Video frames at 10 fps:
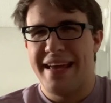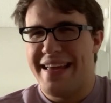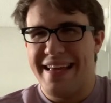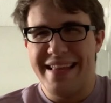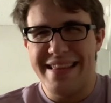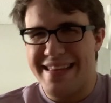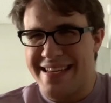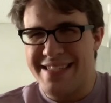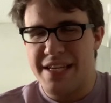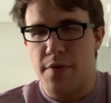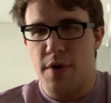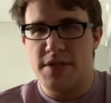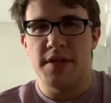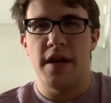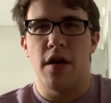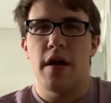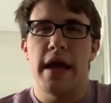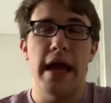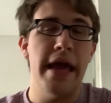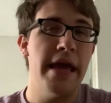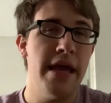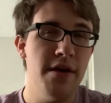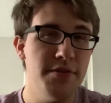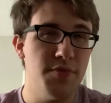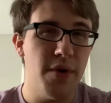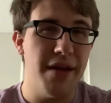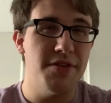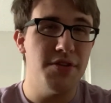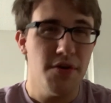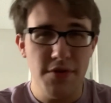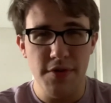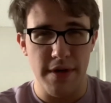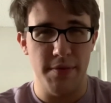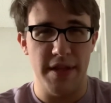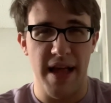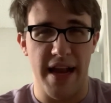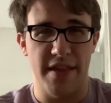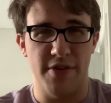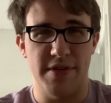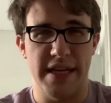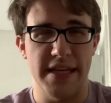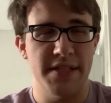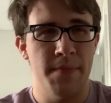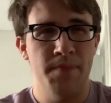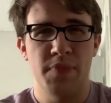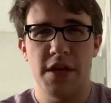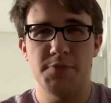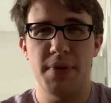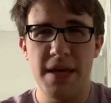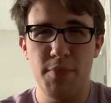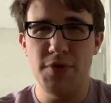it wasn't there. Here's where I don't agree with a lot of the critiques. There's people